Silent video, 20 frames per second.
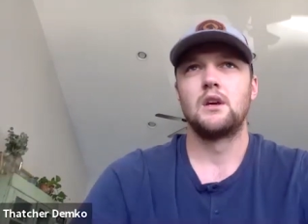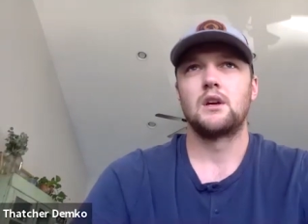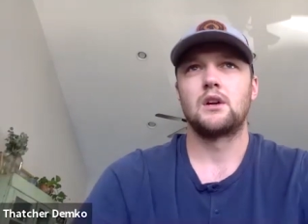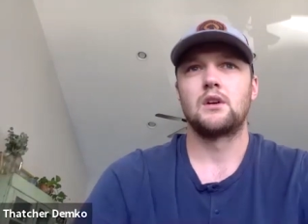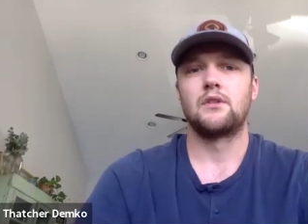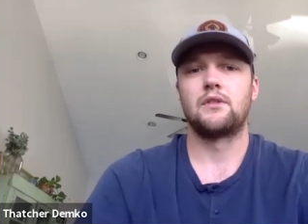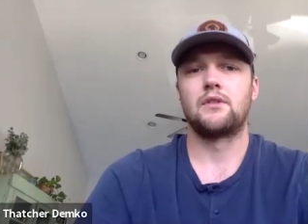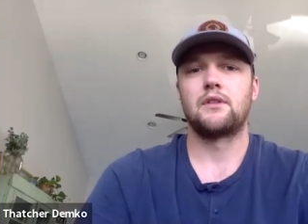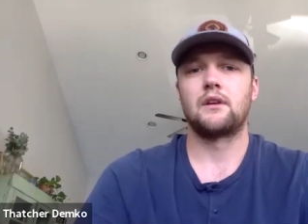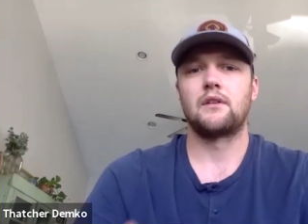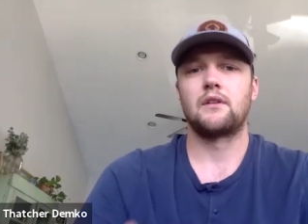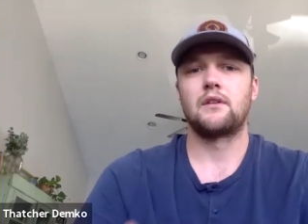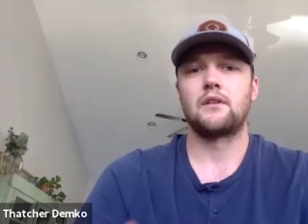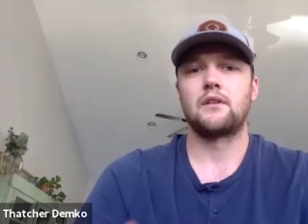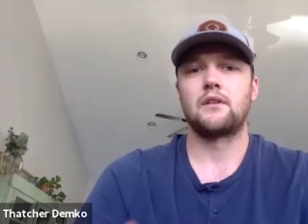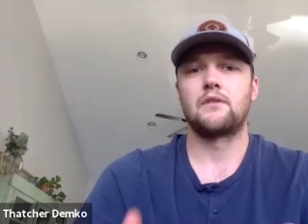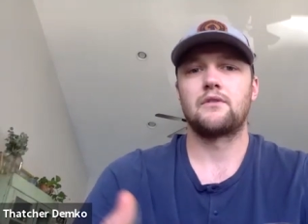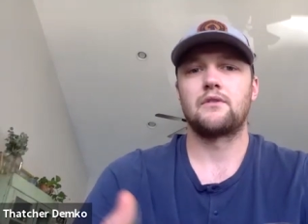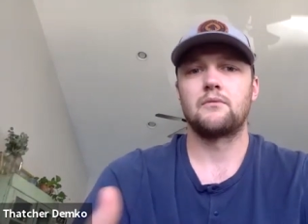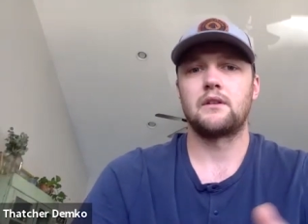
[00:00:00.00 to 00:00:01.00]
good thing
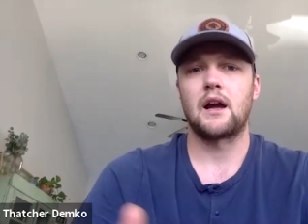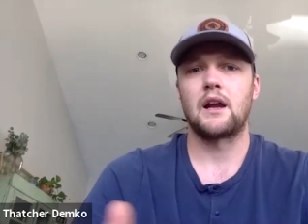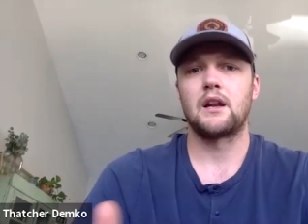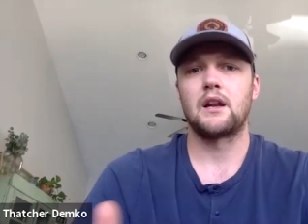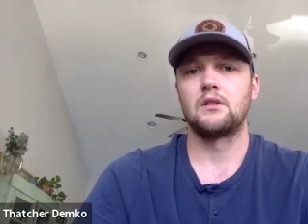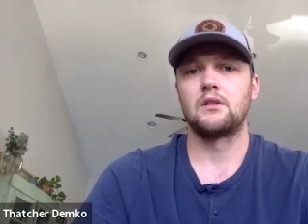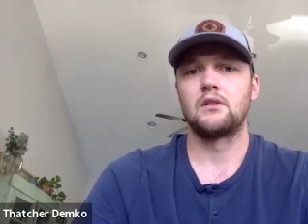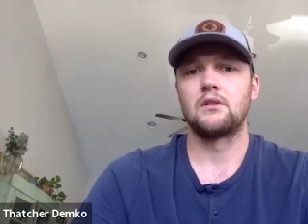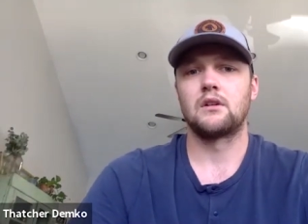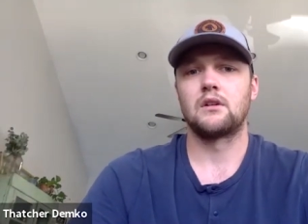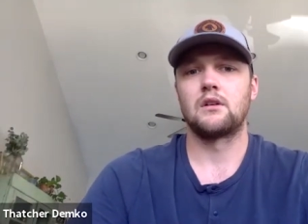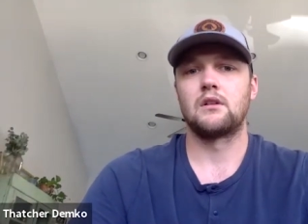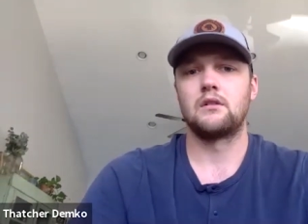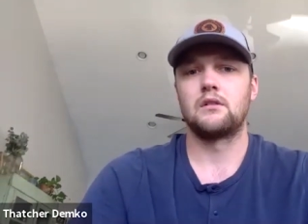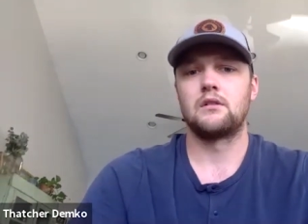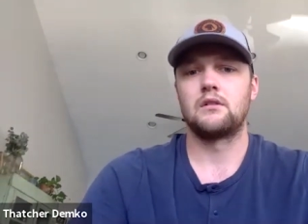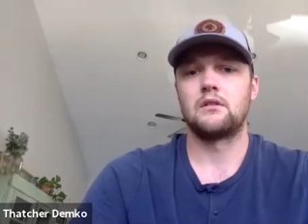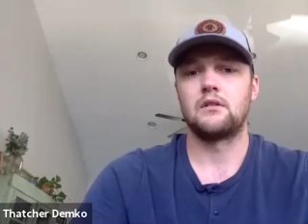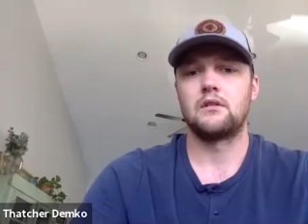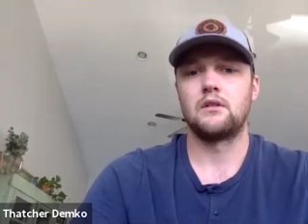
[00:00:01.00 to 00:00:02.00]
for me to kind of
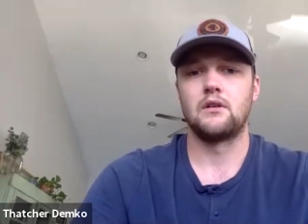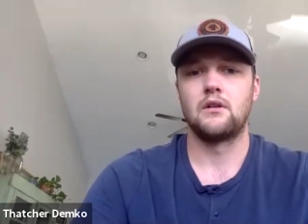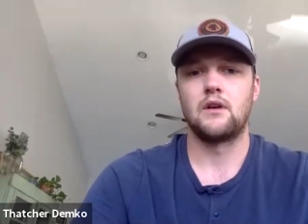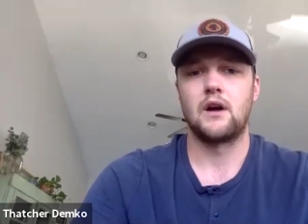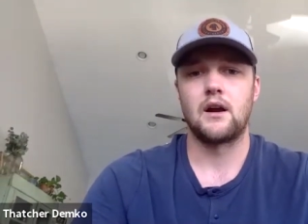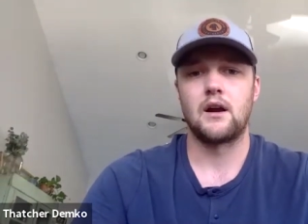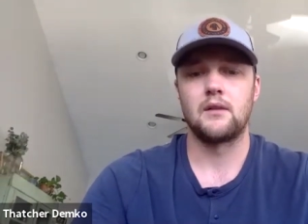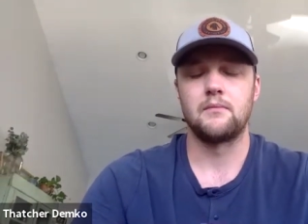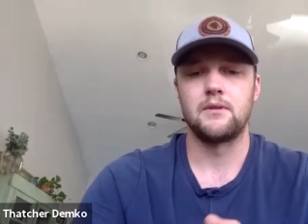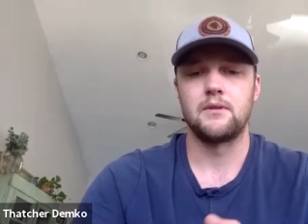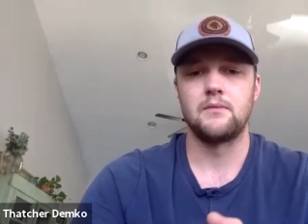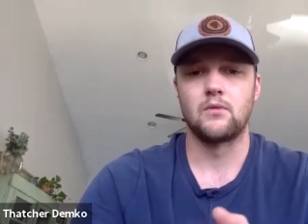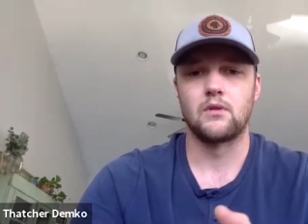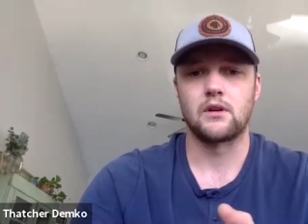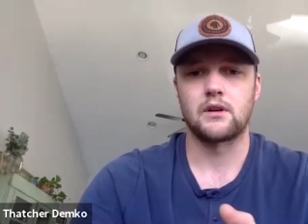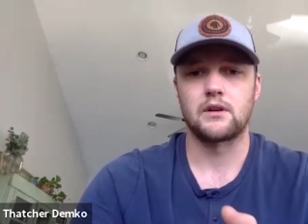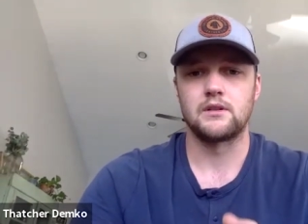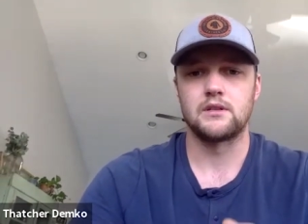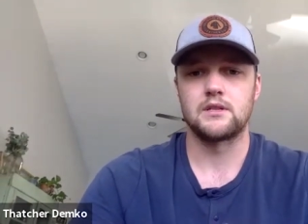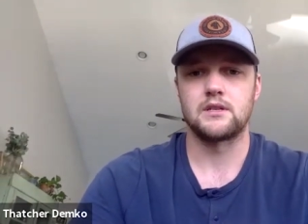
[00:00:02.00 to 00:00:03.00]
learn, you know, how to be more
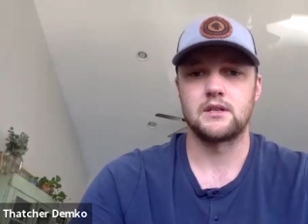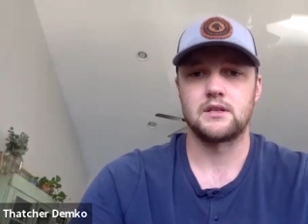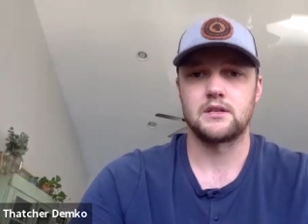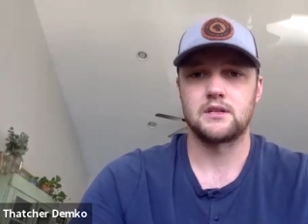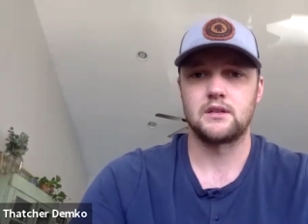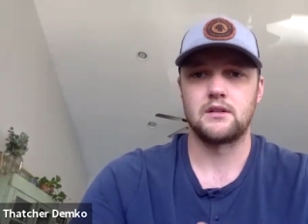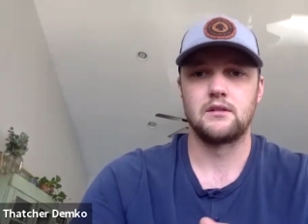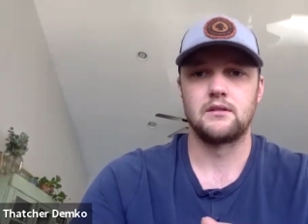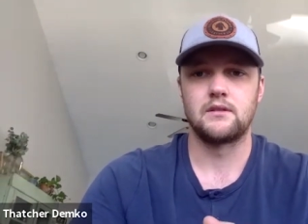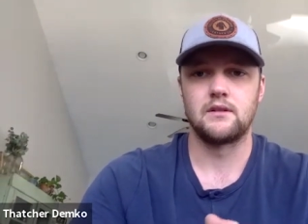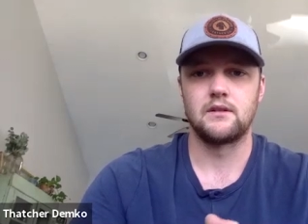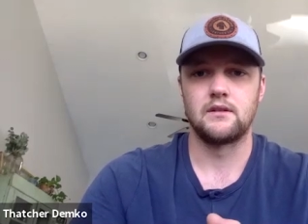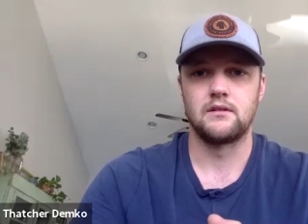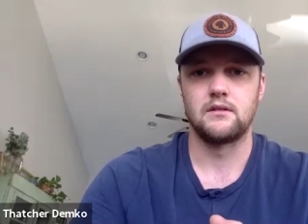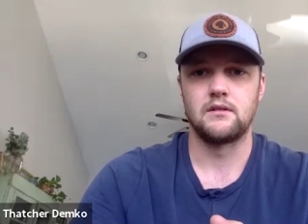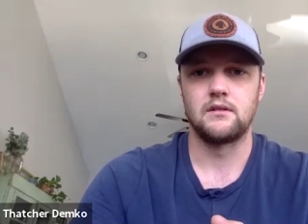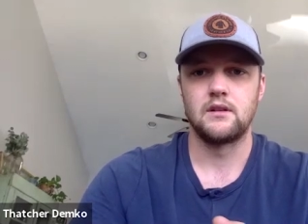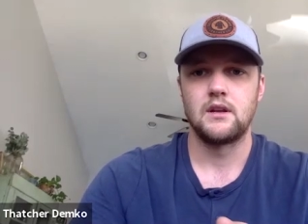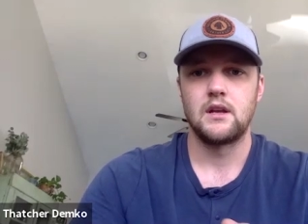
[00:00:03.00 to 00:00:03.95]
consistent and,